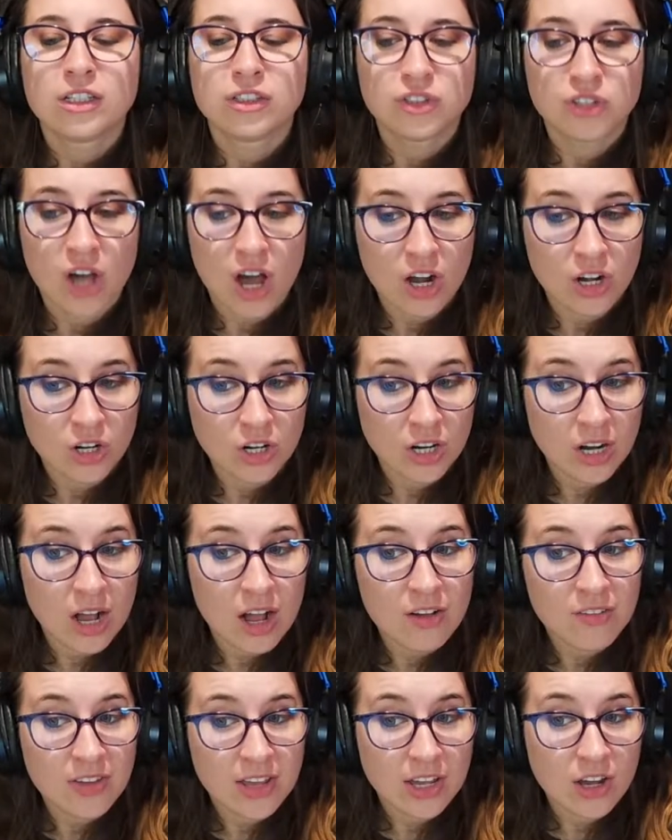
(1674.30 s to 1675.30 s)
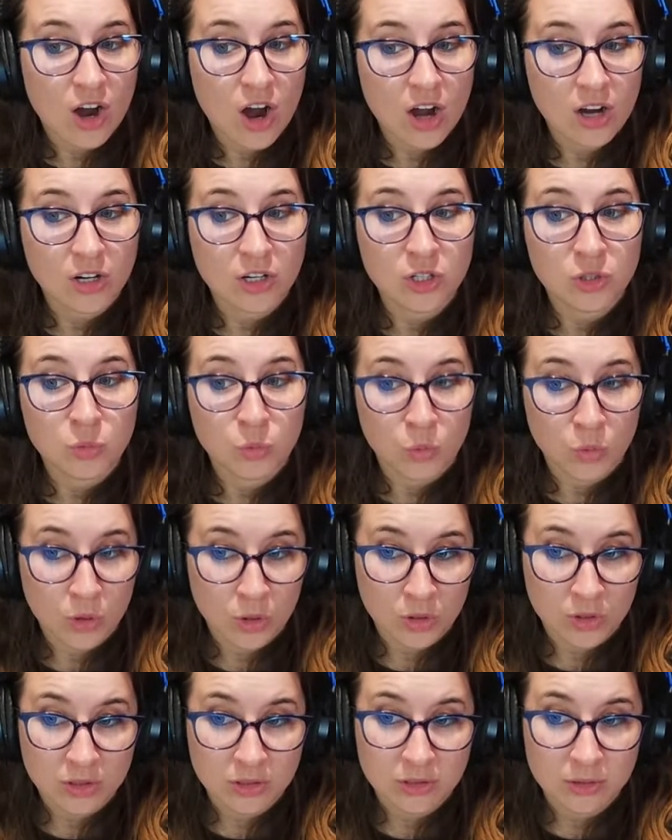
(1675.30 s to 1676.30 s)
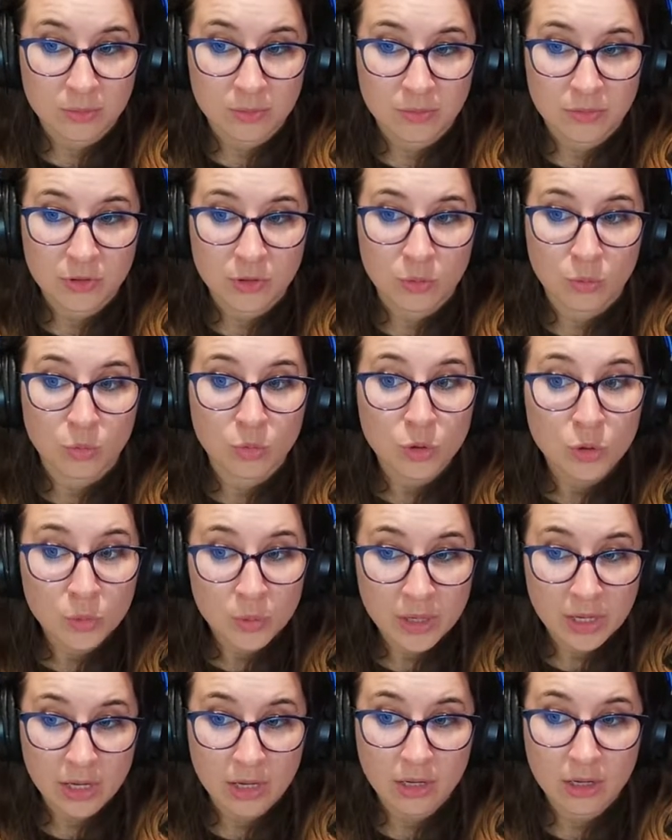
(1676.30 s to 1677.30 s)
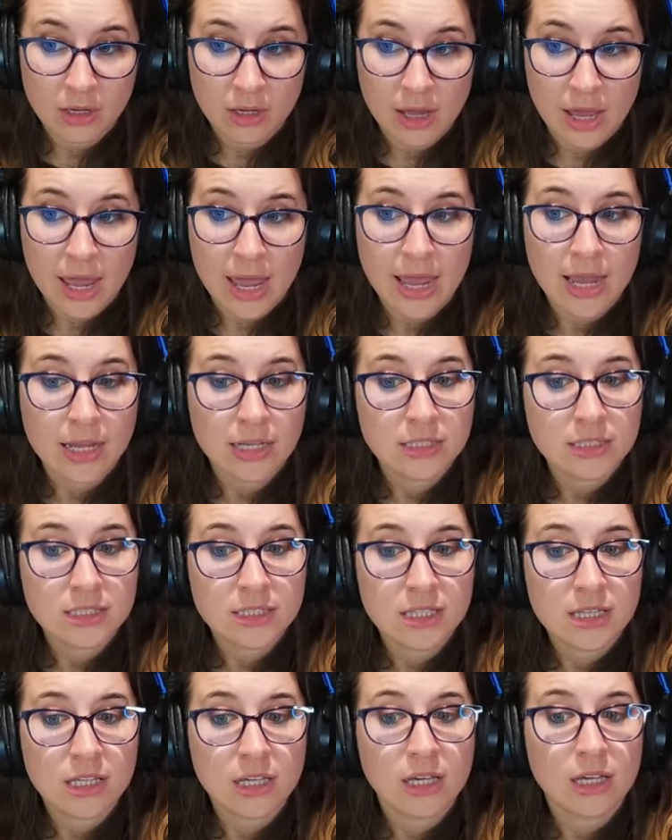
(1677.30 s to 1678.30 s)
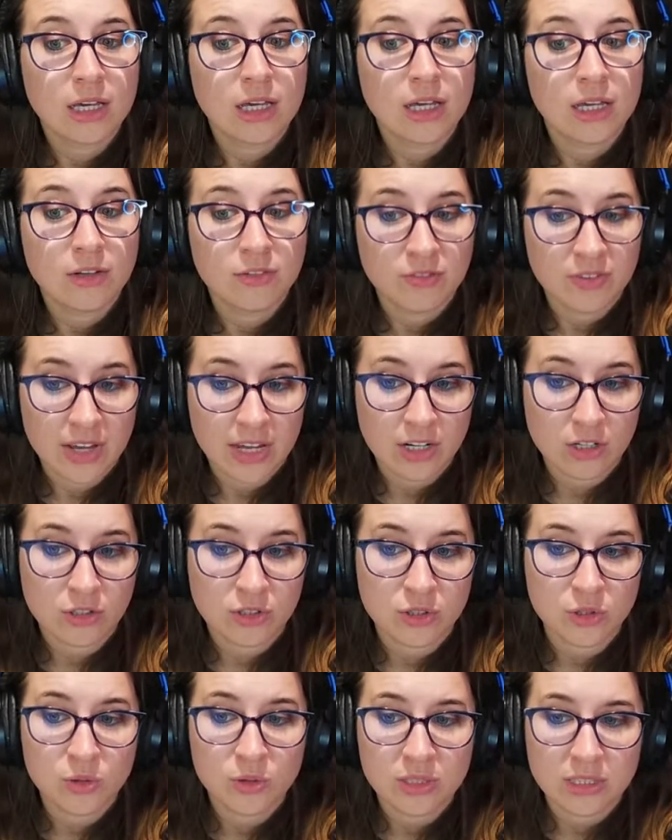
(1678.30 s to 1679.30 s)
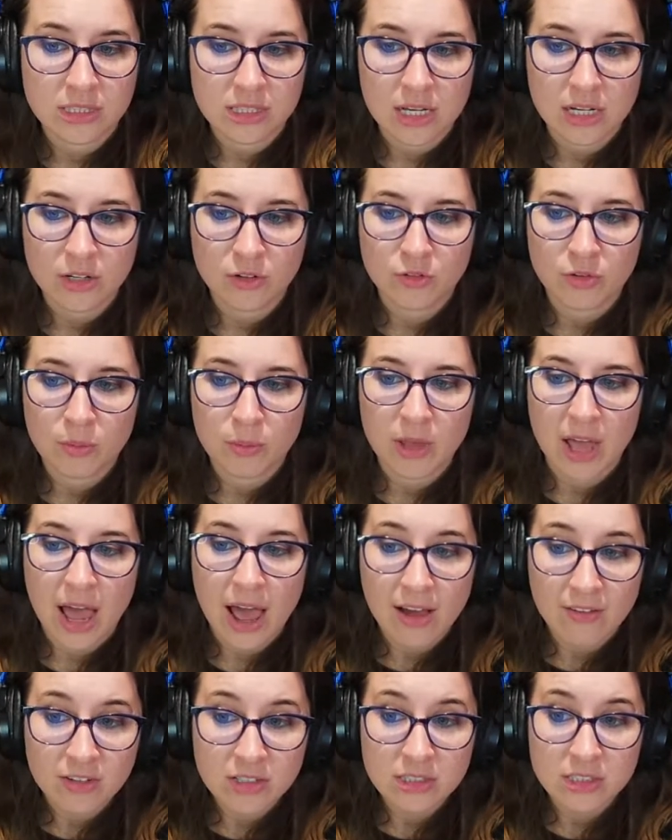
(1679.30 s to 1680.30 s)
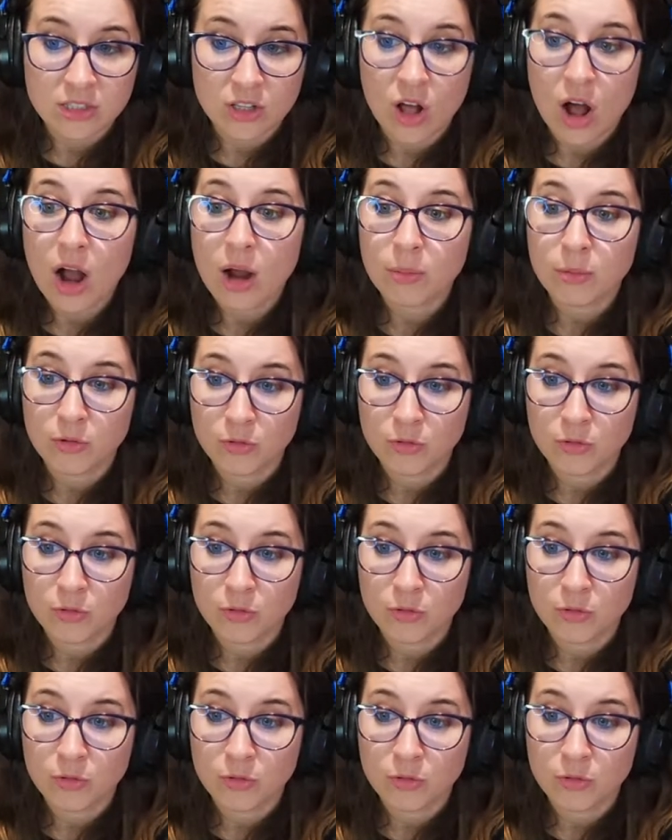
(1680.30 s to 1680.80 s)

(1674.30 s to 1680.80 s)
Daughter of a conquered world, Ruing hates the invaders who descended from the heavens long